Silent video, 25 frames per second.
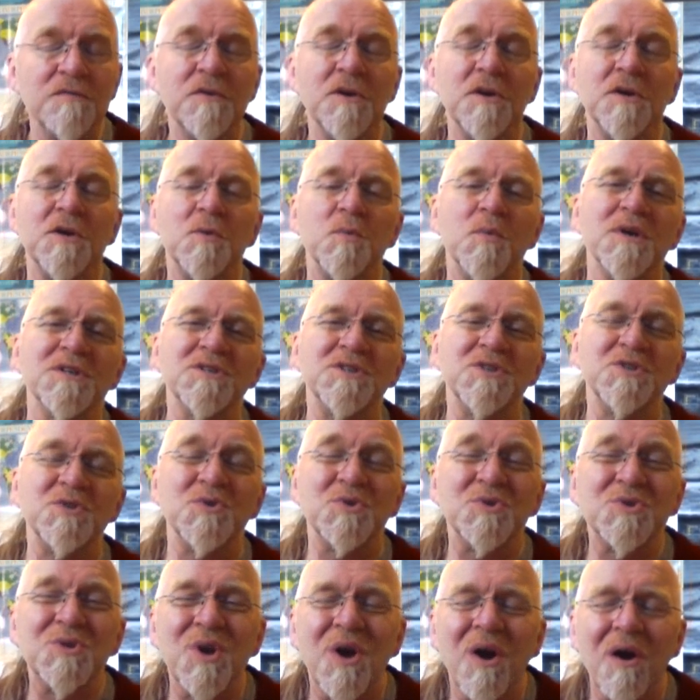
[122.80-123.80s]
even going to waste
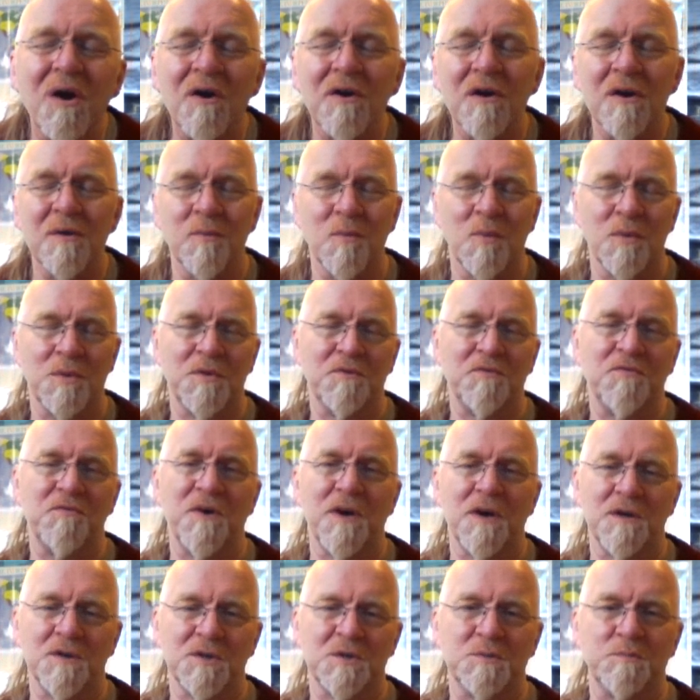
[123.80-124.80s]
your time with the
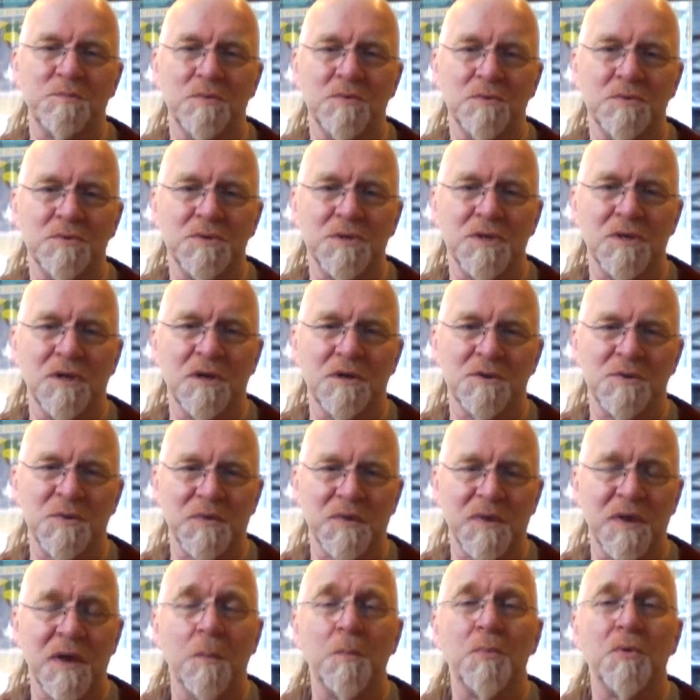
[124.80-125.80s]
fast sports cars
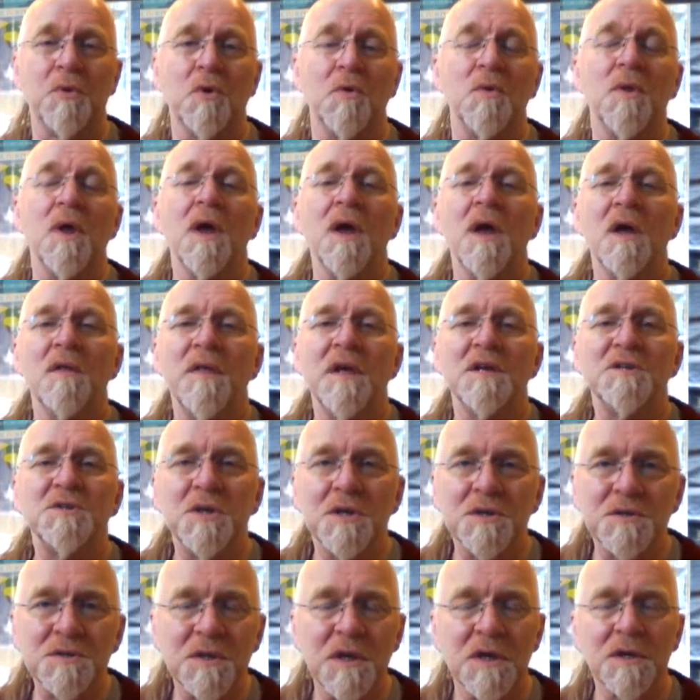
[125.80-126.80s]
of Capricorn. They're
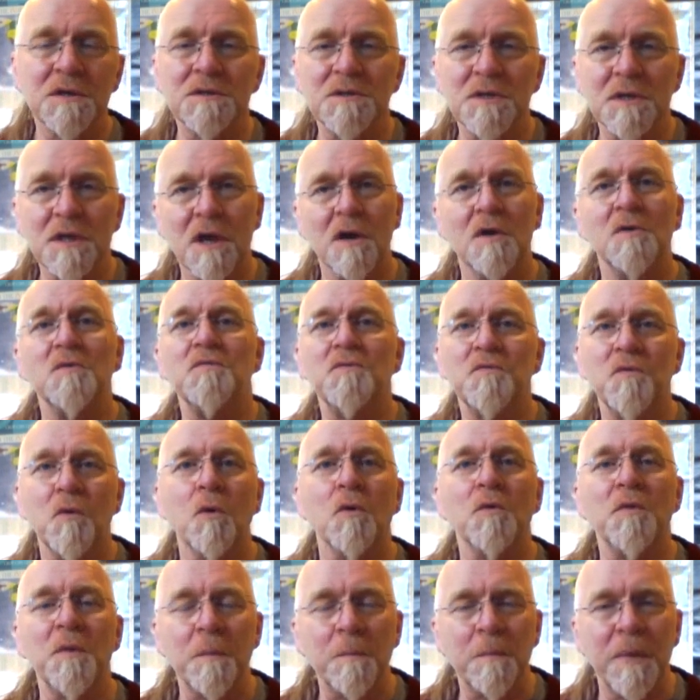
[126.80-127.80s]
just going to go
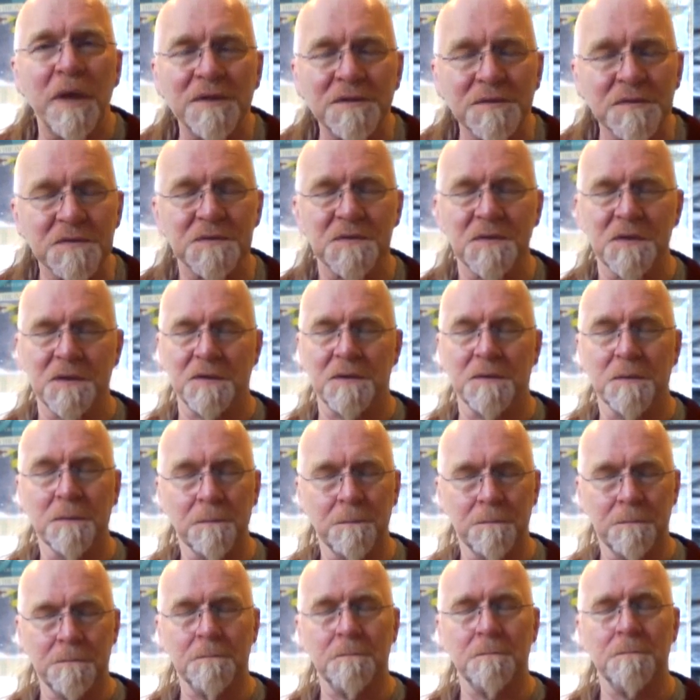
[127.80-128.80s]
for the Bentley.
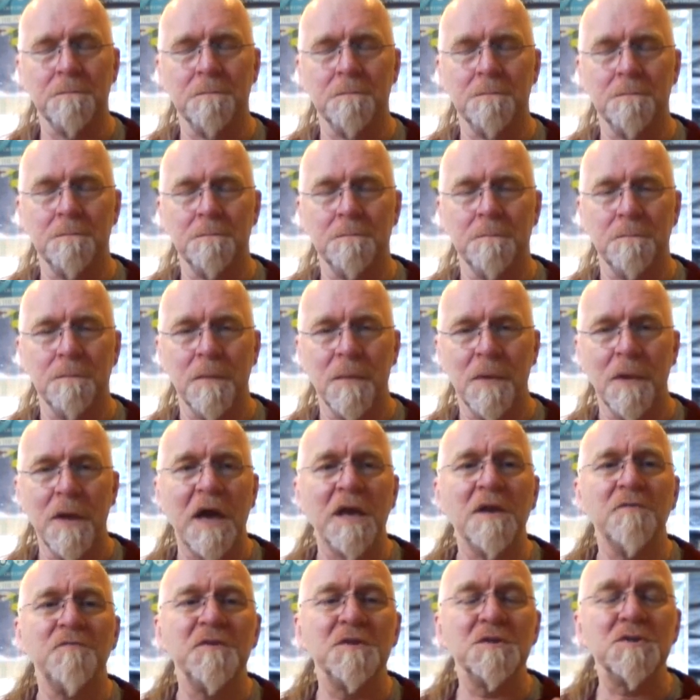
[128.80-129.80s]

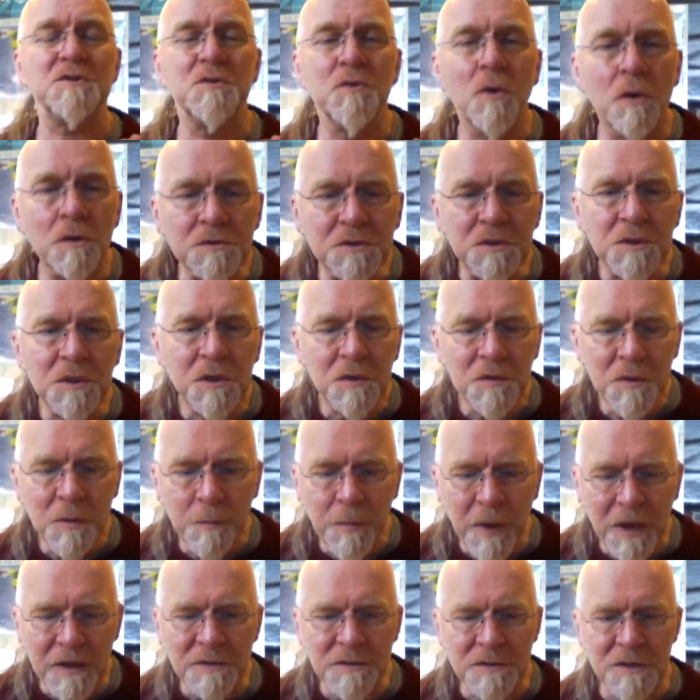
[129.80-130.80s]
And if it's not the
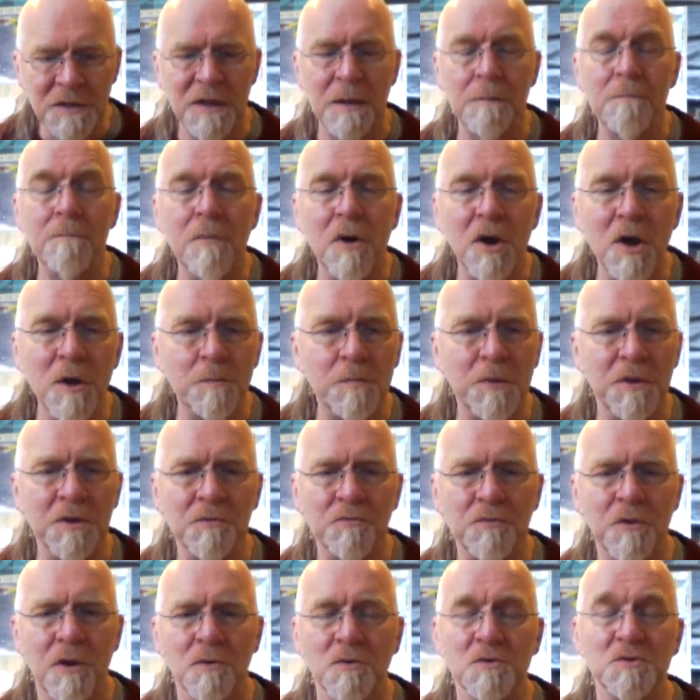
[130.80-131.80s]
Bentley, it might be
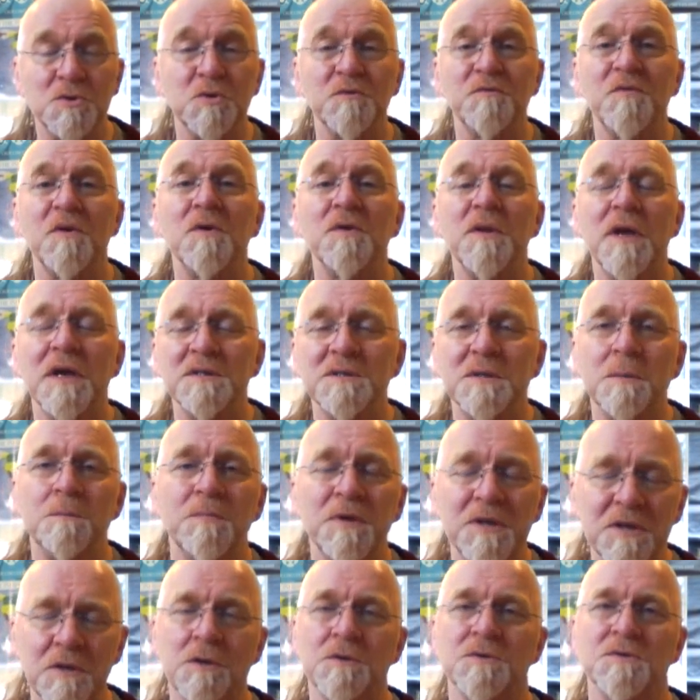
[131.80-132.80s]
the Rolls, although that's a
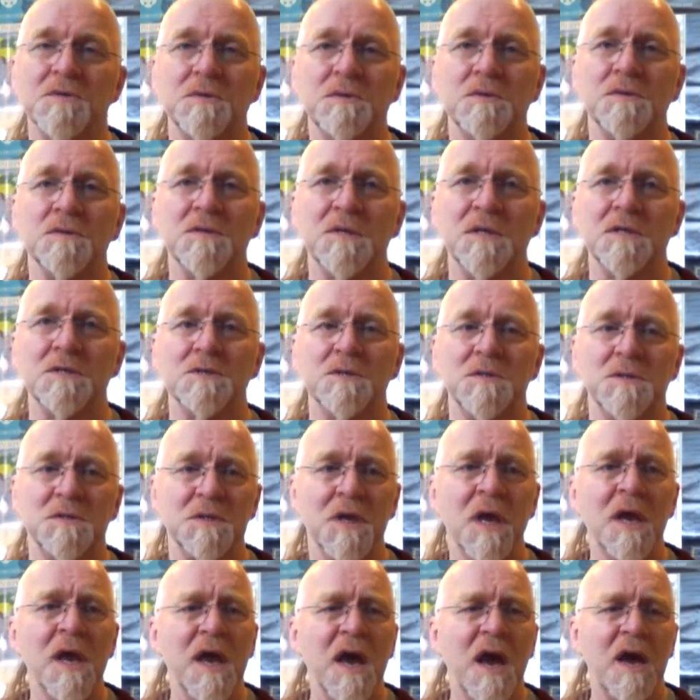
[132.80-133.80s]
bit
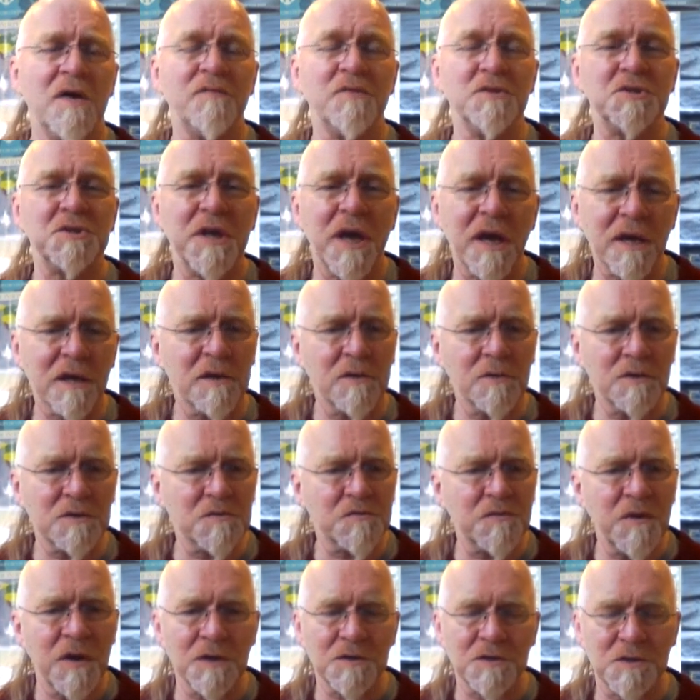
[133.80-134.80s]
ostentatious, and the
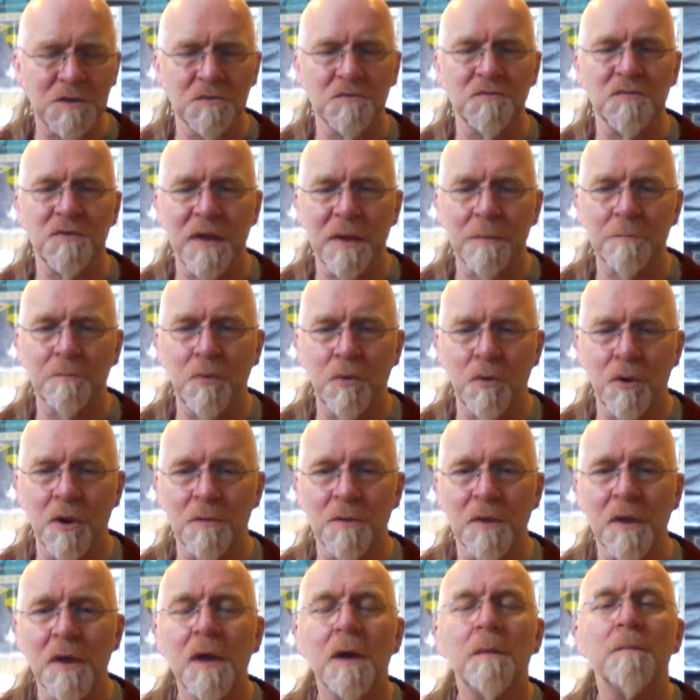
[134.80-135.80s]
Jaguar's far too
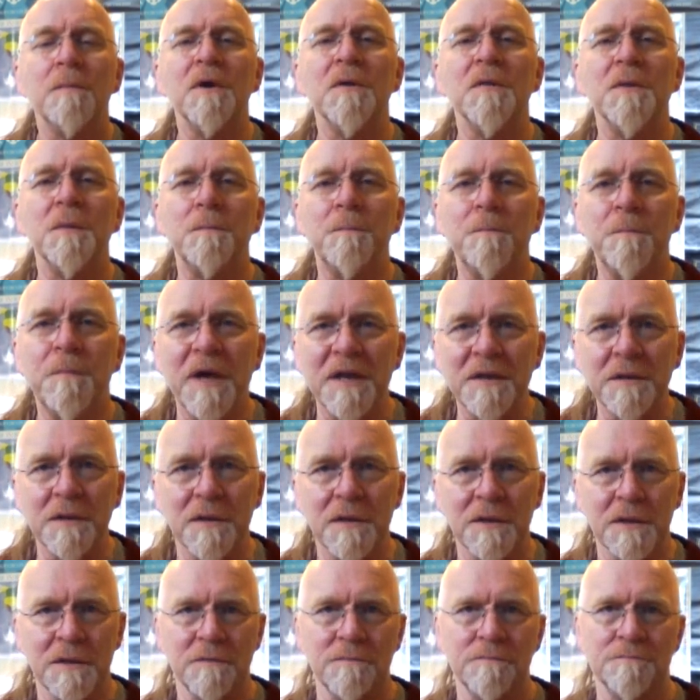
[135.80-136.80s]
flamboyant, but the
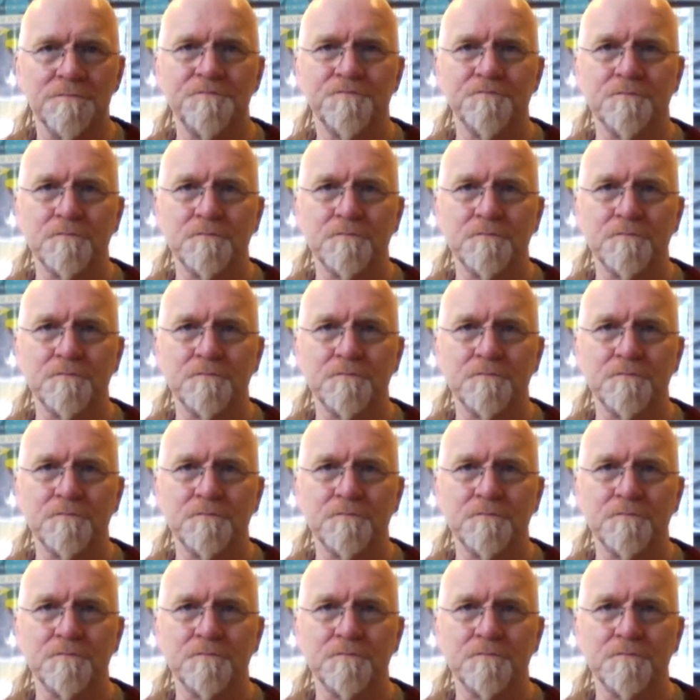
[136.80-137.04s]
Bentley.